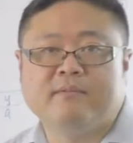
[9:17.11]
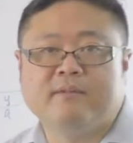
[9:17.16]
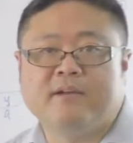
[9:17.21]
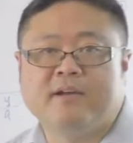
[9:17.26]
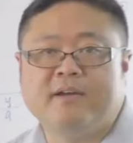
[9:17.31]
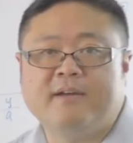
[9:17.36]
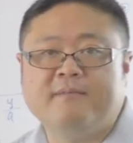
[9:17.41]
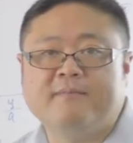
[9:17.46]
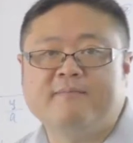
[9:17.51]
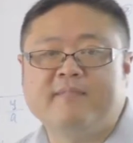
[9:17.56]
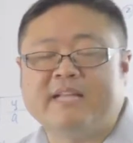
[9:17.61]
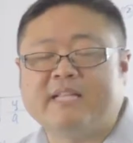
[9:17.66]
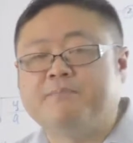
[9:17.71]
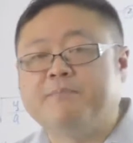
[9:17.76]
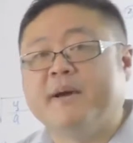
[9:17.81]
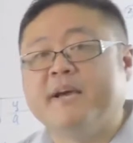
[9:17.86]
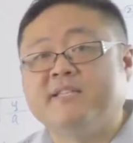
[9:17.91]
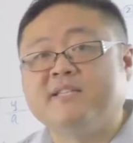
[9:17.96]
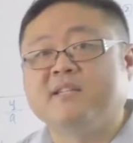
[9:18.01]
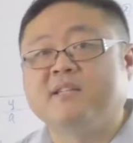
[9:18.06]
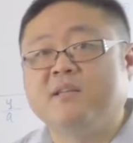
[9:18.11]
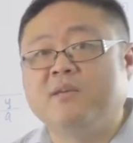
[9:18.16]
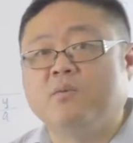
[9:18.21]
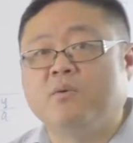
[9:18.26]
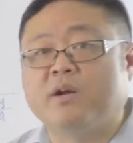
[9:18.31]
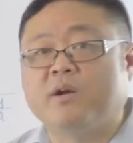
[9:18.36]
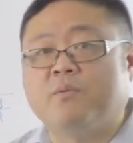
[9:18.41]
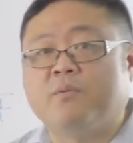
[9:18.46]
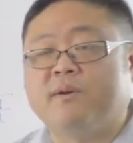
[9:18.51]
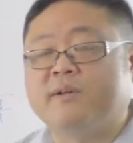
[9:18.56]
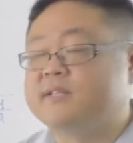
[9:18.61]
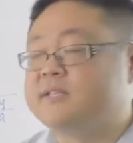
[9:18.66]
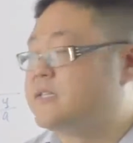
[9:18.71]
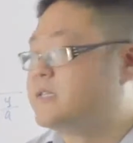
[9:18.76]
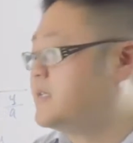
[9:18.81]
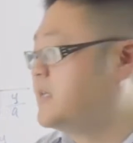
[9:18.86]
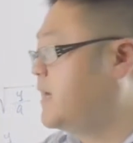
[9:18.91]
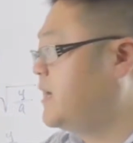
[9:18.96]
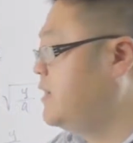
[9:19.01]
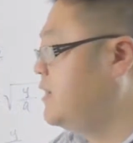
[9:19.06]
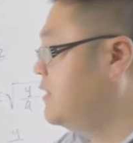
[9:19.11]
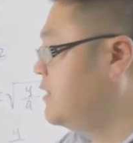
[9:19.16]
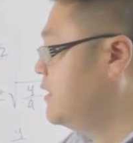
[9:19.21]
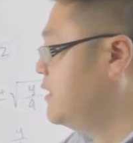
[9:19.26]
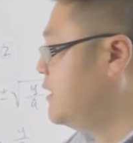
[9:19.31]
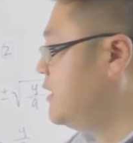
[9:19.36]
Okay, that's basically what I wanted to say.